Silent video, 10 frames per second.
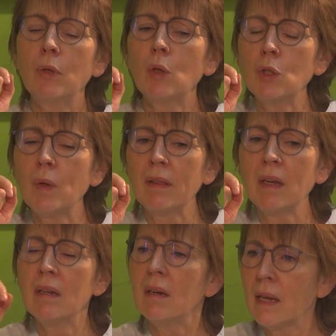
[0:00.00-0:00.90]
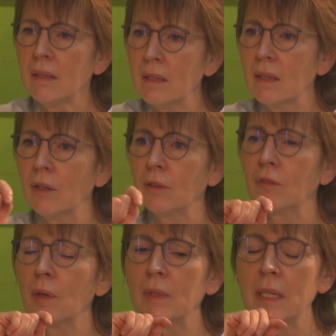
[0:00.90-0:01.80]
But also I think the lessons learned
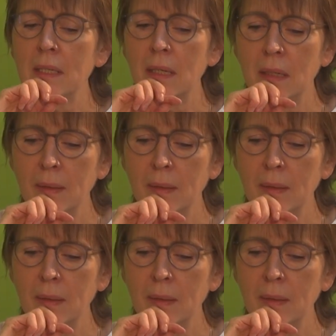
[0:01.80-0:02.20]
from these